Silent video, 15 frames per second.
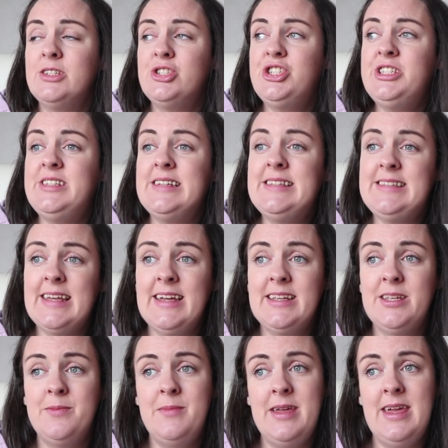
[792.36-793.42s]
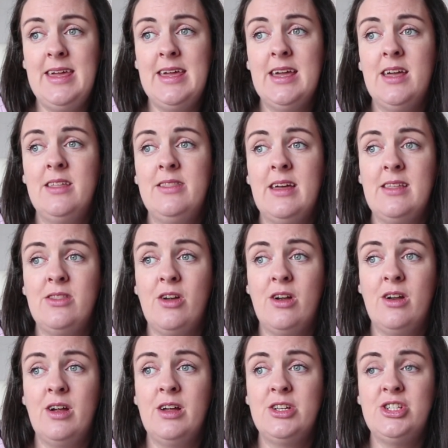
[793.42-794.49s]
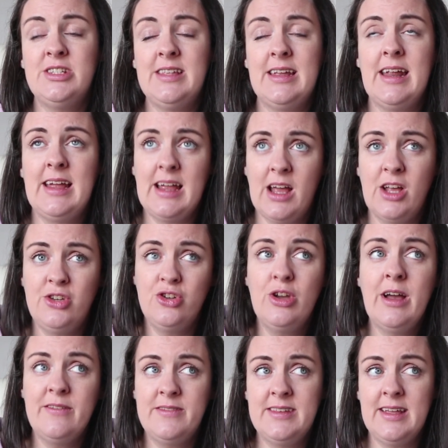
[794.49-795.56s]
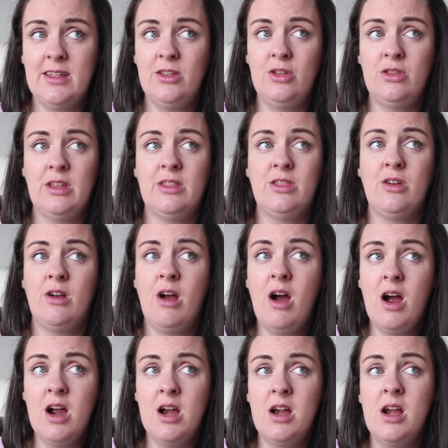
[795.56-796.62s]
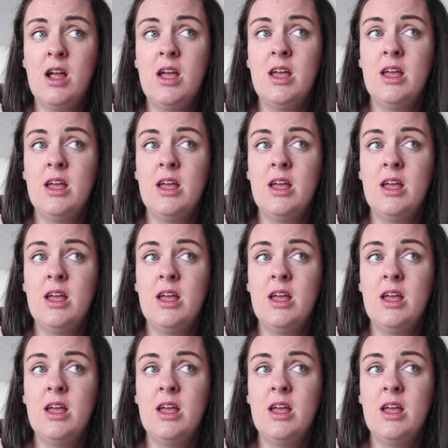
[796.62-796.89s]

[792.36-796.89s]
She did say to me that I do have to tell you that there are